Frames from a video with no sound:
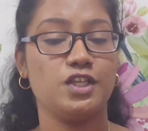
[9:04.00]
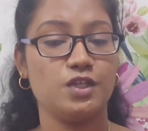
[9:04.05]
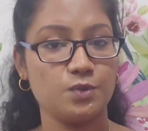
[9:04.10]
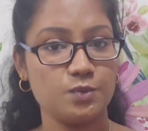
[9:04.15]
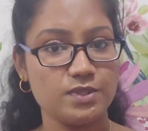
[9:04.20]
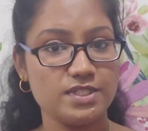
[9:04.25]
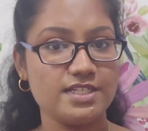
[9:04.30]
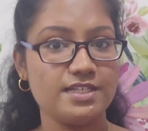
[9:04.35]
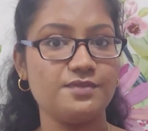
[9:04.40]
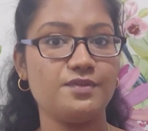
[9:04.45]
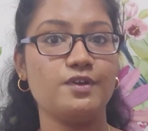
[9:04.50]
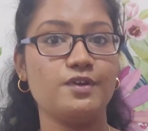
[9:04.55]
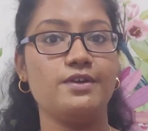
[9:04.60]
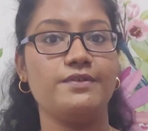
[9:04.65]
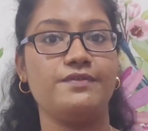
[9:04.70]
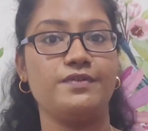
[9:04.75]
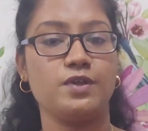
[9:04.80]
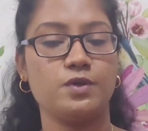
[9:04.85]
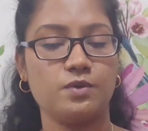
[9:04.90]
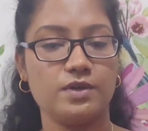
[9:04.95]
Use it for
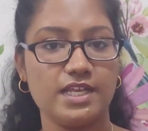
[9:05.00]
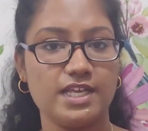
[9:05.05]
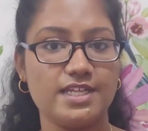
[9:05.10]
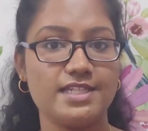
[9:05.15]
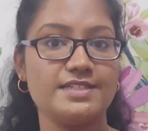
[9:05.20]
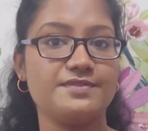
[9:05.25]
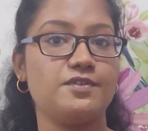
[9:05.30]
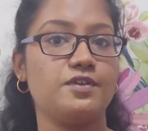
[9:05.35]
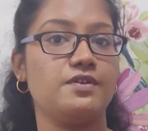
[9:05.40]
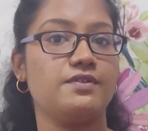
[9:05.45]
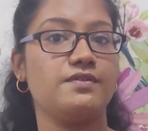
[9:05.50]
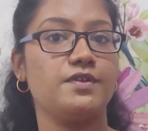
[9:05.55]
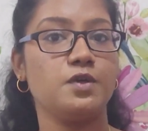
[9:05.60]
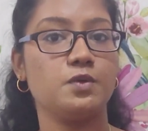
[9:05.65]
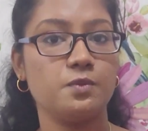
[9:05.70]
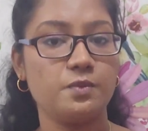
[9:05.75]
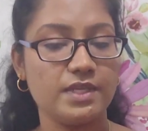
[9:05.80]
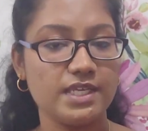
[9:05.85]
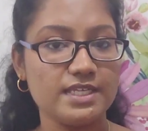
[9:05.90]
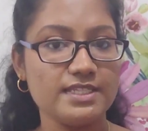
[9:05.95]
a few days, for a
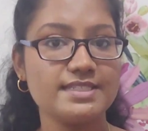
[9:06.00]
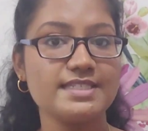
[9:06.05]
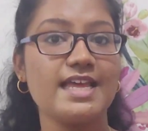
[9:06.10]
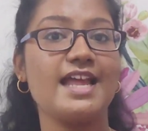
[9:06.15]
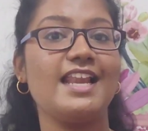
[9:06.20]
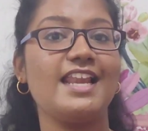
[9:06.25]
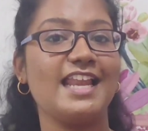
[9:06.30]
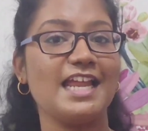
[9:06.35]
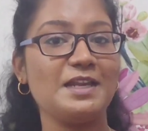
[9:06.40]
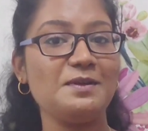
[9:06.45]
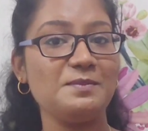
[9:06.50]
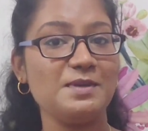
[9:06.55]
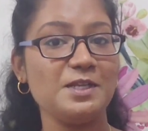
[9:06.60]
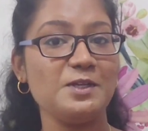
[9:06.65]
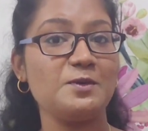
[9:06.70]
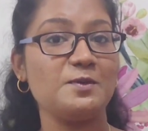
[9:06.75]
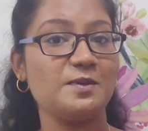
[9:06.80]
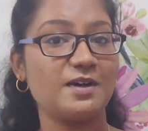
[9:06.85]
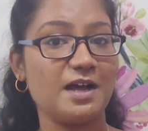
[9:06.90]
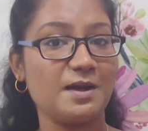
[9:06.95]
few weeks and let
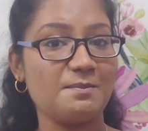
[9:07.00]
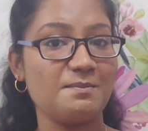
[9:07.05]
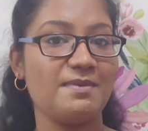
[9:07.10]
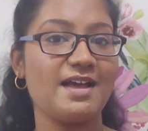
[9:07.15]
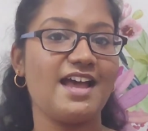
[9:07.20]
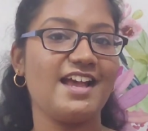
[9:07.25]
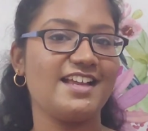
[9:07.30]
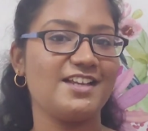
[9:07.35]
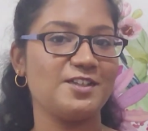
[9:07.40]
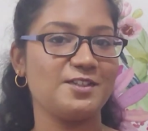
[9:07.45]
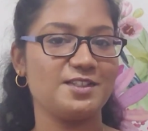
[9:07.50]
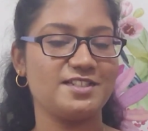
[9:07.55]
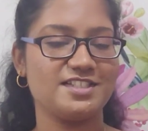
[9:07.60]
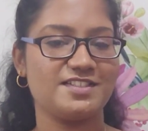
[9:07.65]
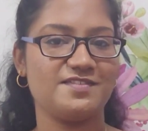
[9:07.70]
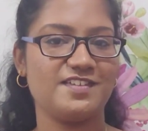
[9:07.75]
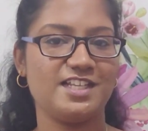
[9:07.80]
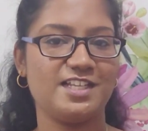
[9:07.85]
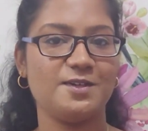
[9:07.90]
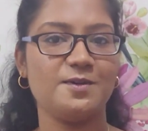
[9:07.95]
me know, come back to
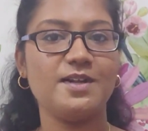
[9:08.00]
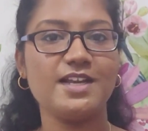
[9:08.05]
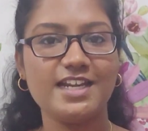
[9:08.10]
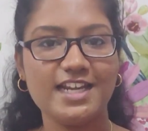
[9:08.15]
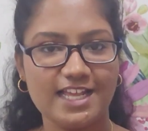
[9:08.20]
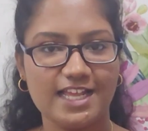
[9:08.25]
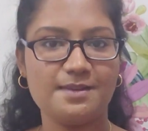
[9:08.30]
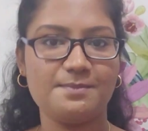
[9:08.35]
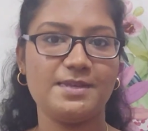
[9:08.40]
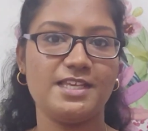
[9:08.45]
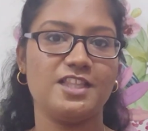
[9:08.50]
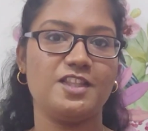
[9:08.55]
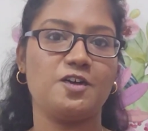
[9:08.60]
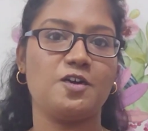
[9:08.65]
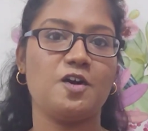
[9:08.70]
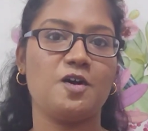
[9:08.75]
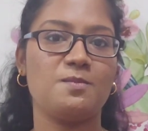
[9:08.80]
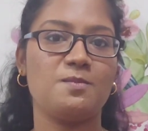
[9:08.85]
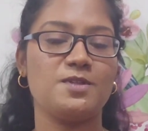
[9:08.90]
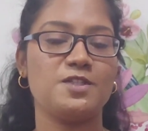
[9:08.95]
this video and tell me in
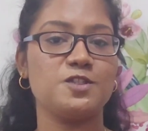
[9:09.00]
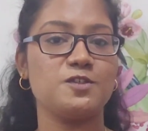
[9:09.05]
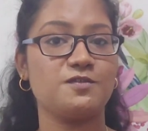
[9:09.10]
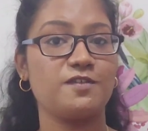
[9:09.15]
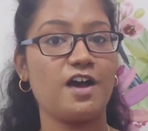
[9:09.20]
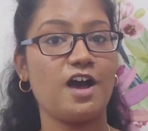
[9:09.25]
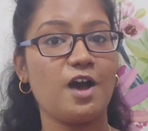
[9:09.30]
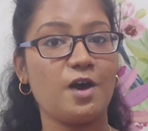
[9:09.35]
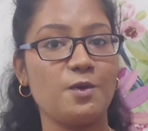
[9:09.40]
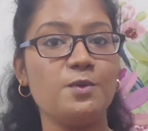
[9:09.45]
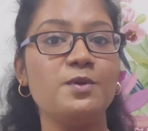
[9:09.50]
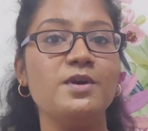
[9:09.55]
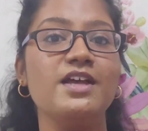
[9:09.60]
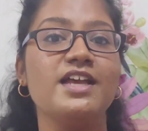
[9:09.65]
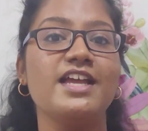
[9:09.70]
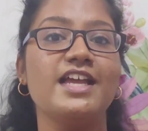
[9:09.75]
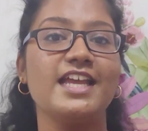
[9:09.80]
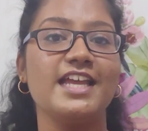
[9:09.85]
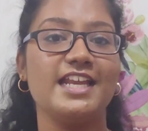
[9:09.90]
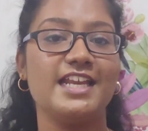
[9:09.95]
the comments of how
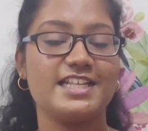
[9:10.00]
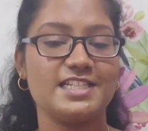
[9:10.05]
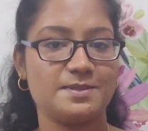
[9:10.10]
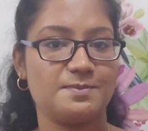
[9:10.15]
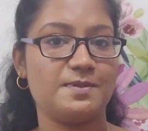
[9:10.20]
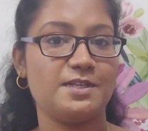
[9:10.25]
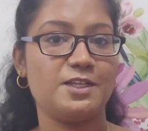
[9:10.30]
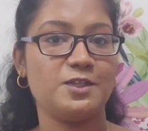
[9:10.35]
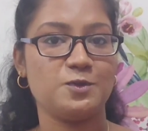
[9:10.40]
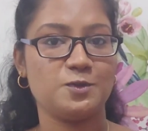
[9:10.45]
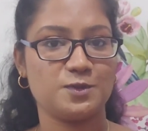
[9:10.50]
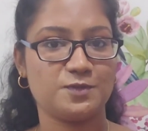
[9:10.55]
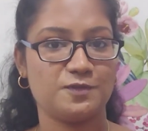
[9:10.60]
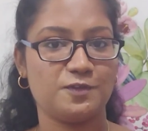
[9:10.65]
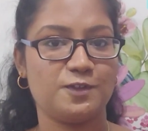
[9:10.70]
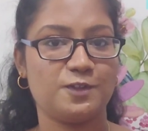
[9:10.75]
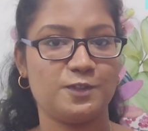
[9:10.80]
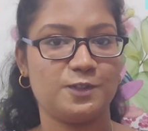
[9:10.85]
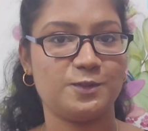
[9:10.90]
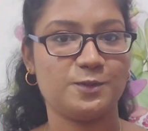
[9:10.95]
it has been
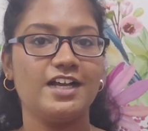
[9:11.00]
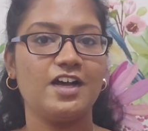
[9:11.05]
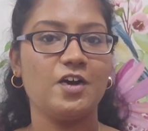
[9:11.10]
useful to you.